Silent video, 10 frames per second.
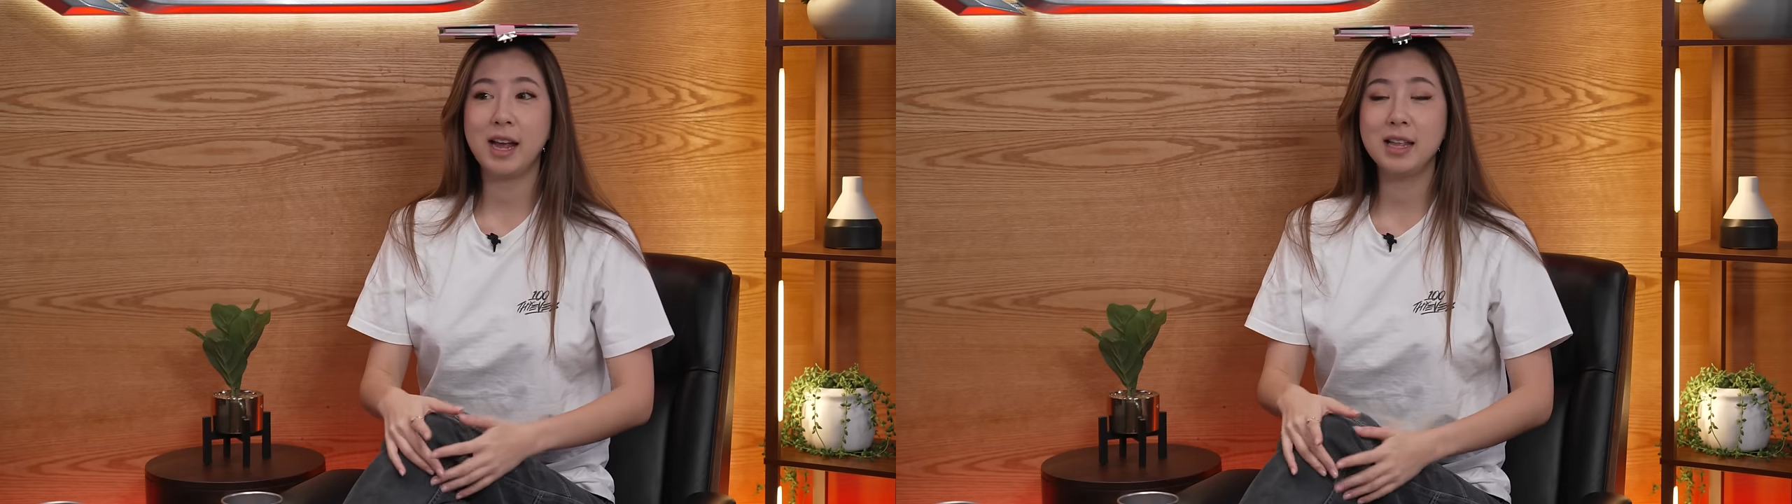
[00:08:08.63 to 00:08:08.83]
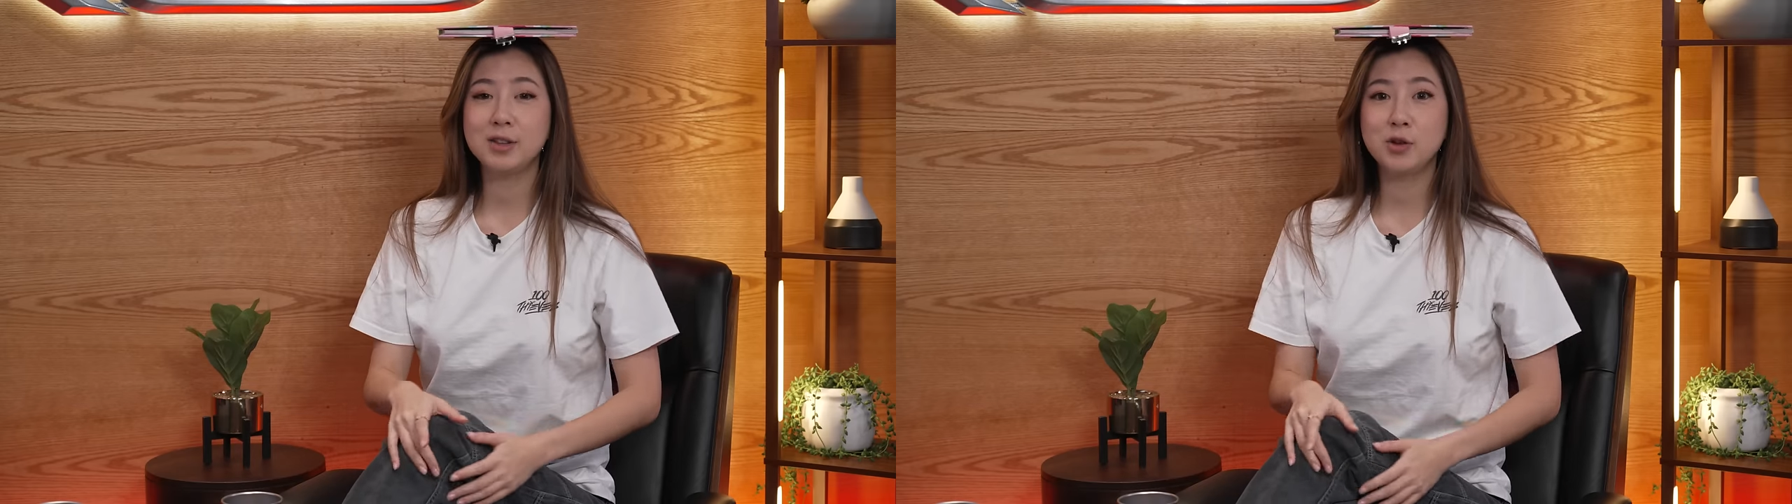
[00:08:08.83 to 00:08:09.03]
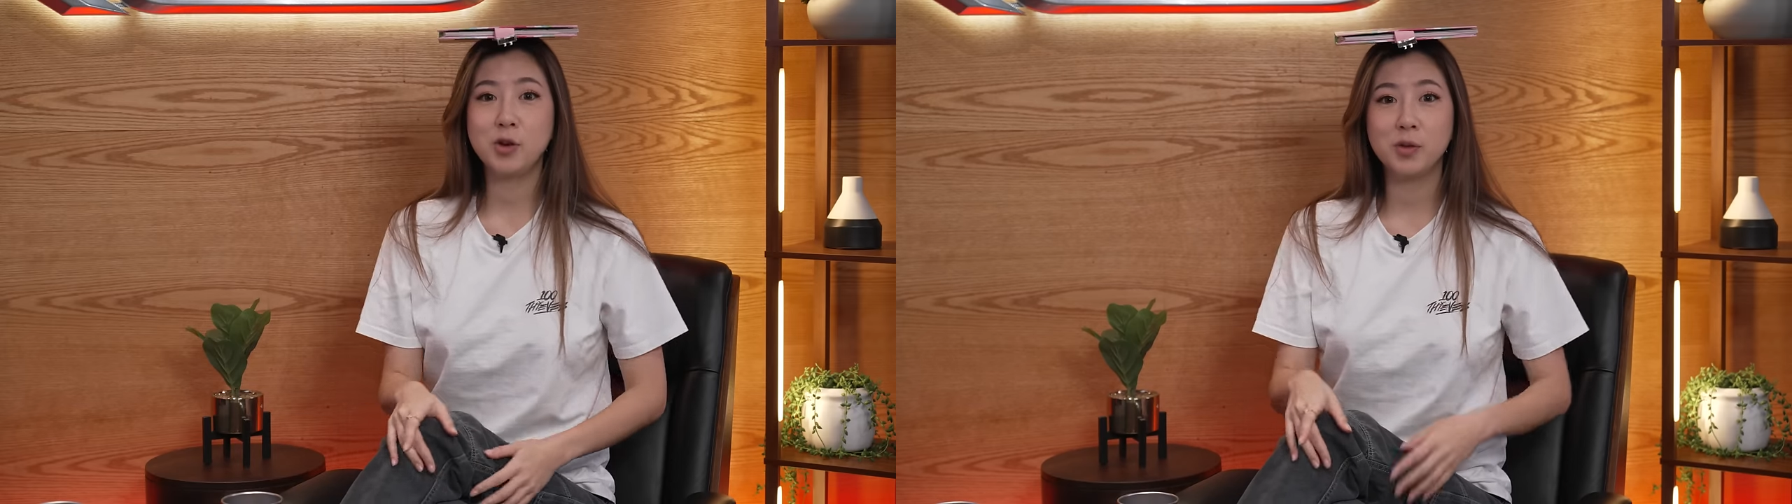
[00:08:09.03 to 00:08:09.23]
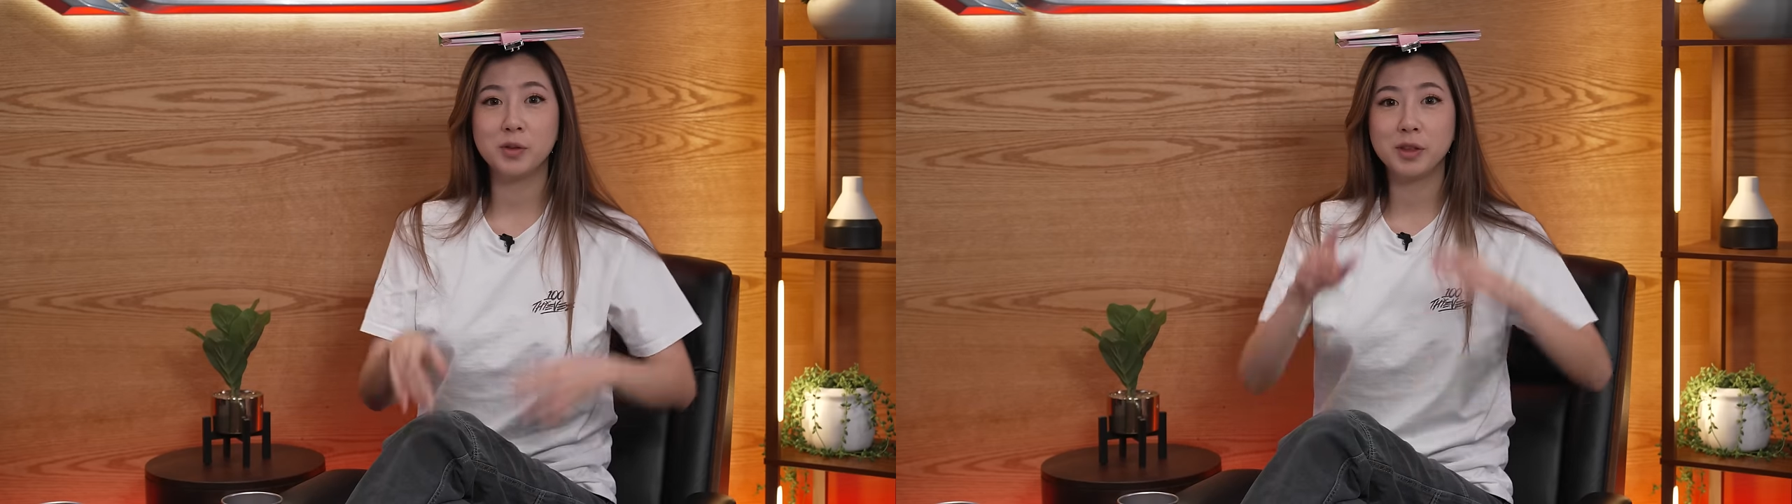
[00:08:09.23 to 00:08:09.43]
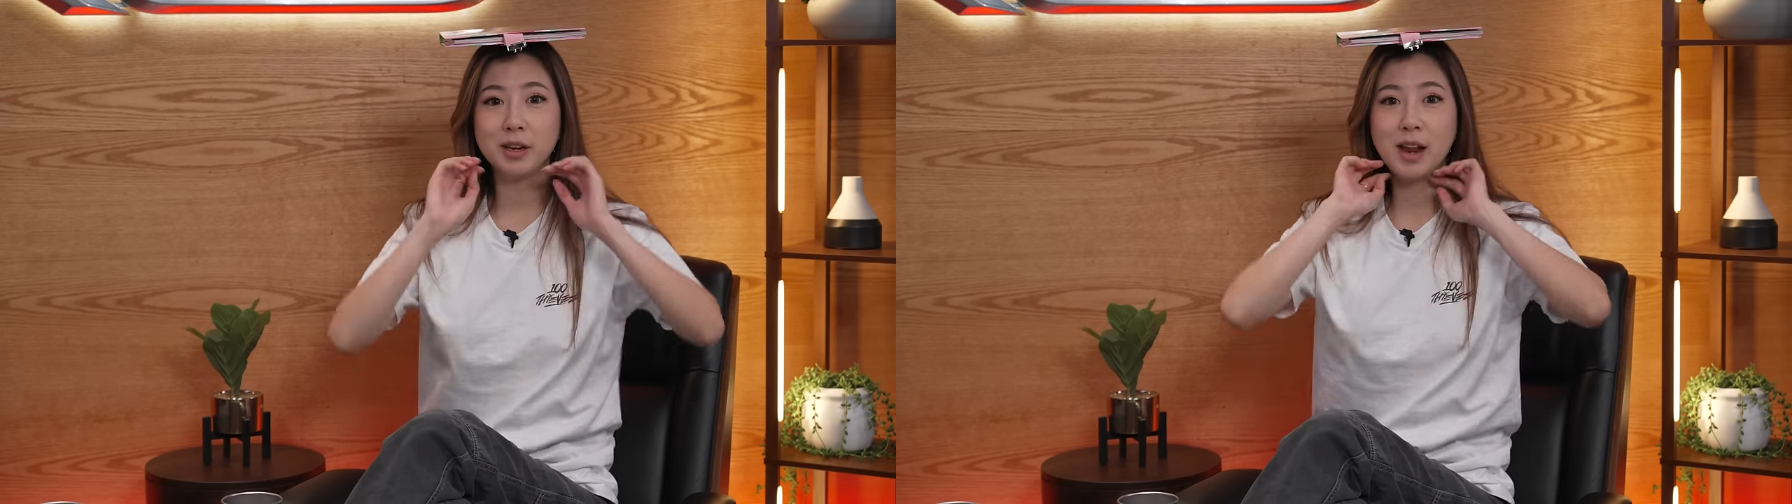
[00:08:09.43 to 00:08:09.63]

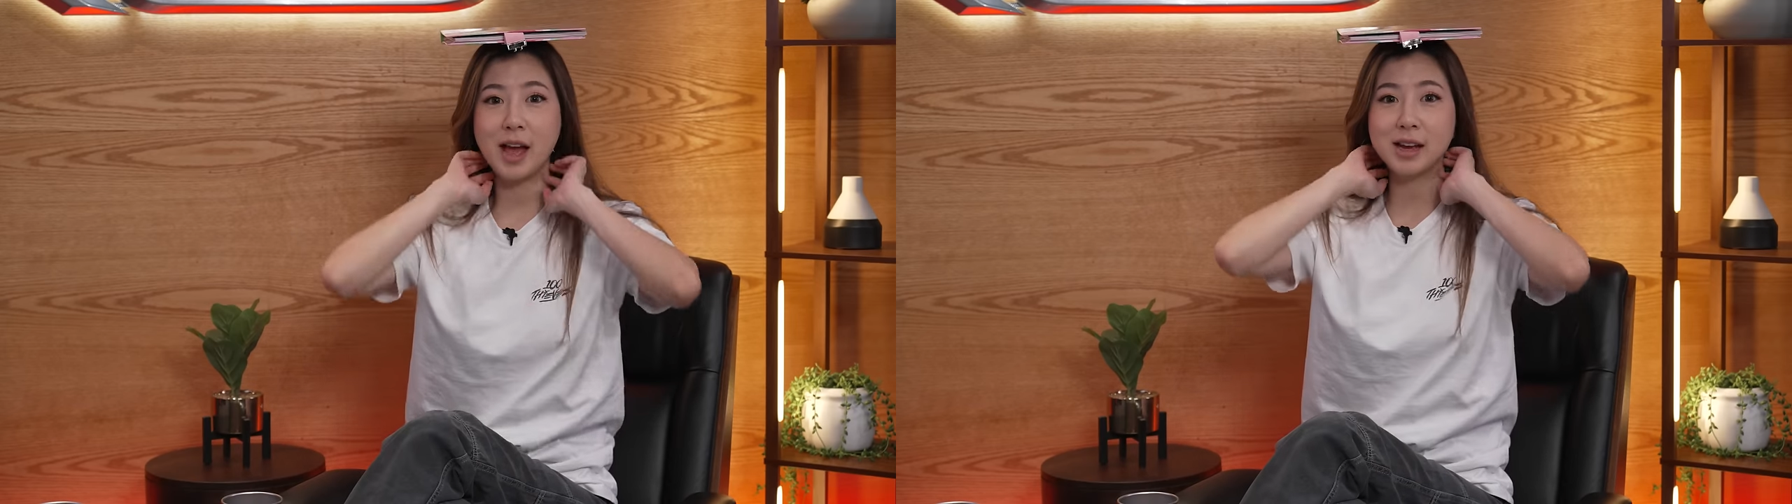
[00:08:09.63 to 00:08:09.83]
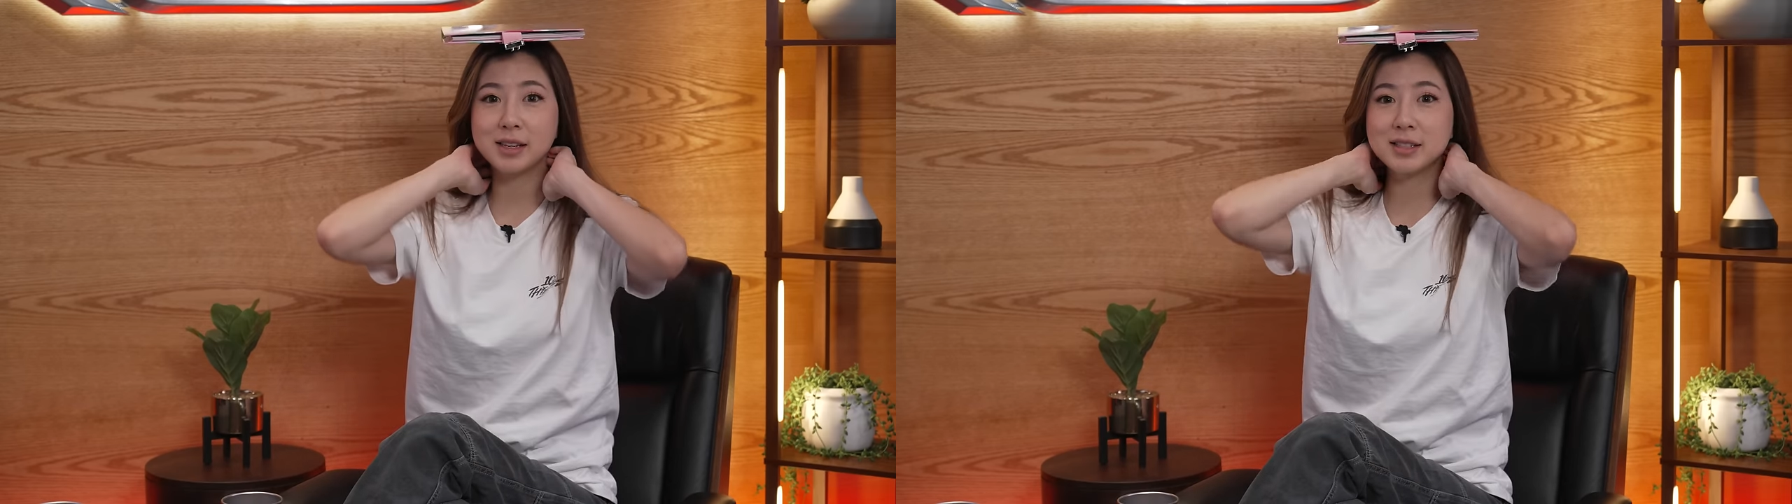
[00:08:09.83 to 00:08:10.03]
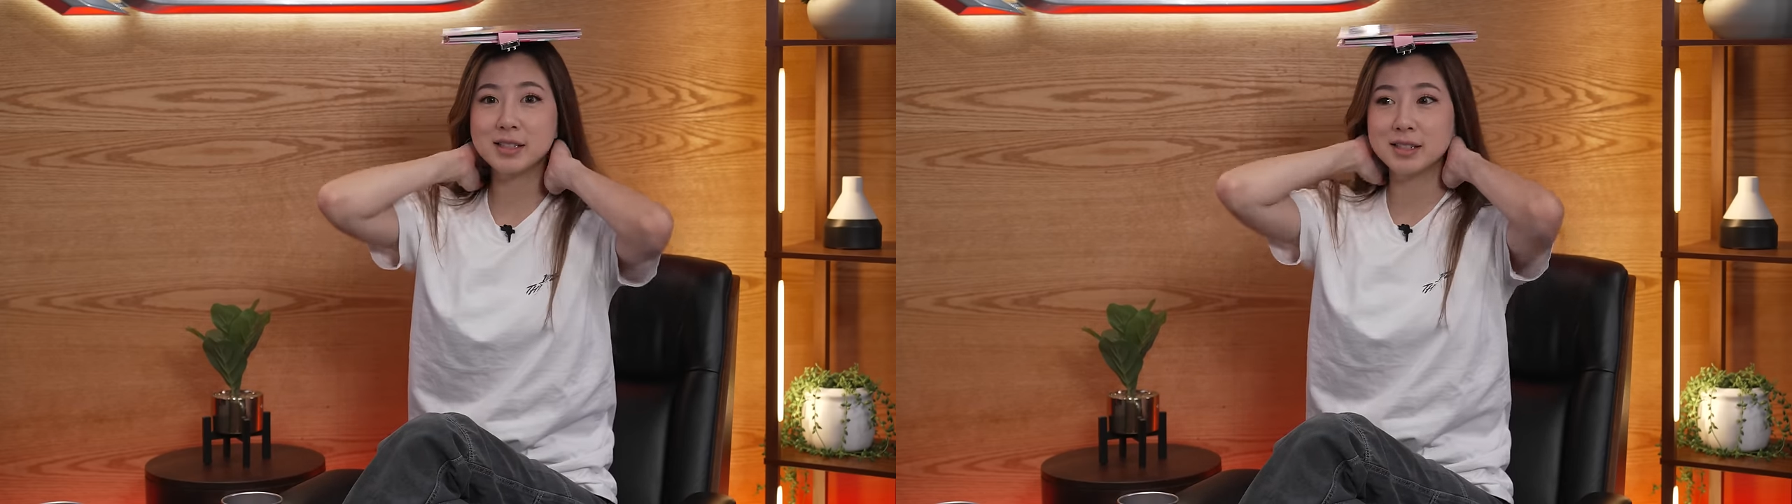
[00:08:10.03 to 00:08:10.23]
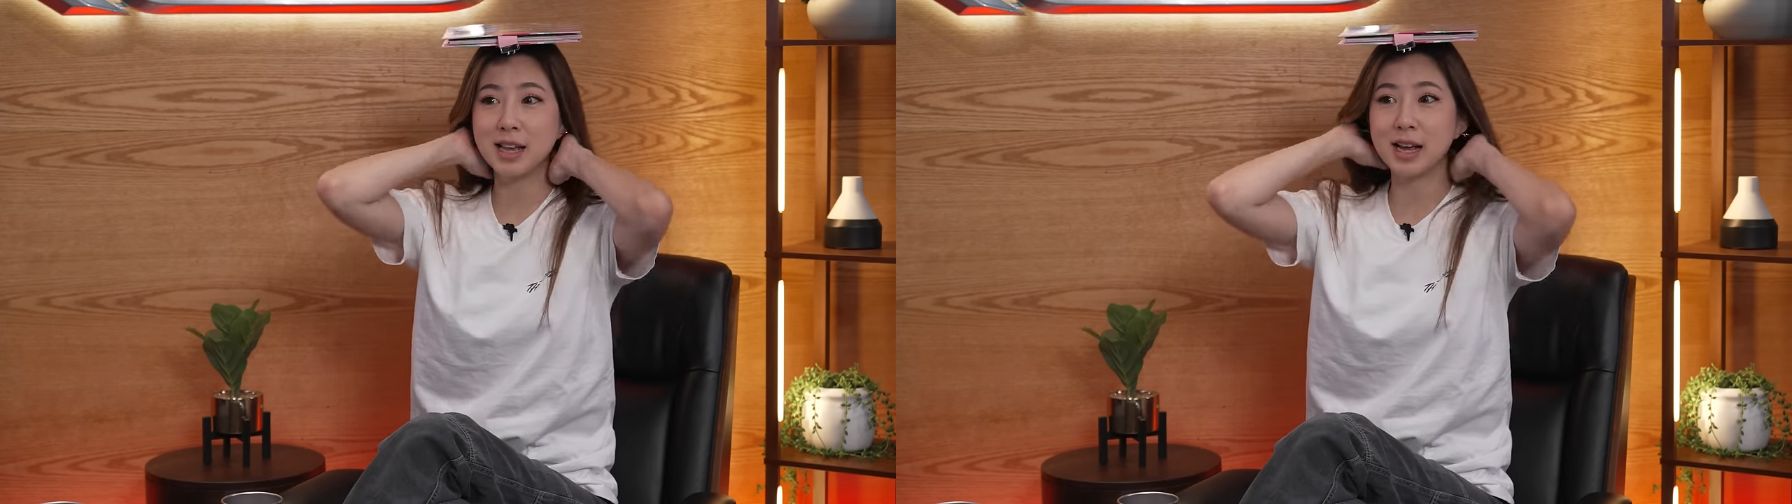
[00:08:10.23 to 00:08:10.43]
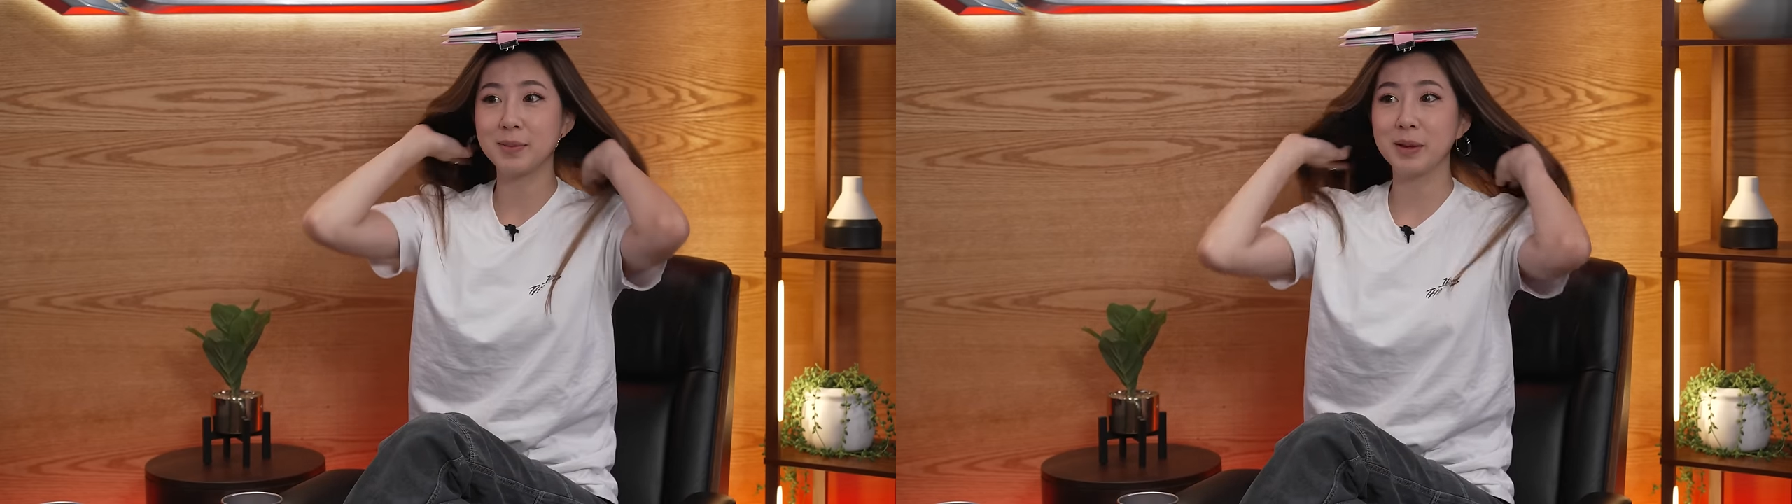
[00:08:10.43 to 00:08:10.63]
into the next segment.